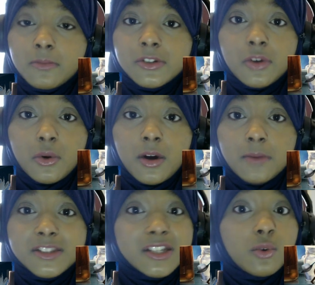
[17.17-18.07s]
so
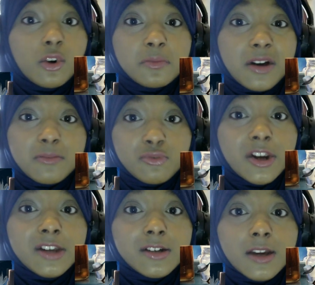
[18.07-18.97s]
I'm still on my
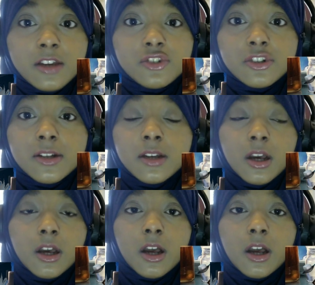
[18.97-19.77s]
break actually,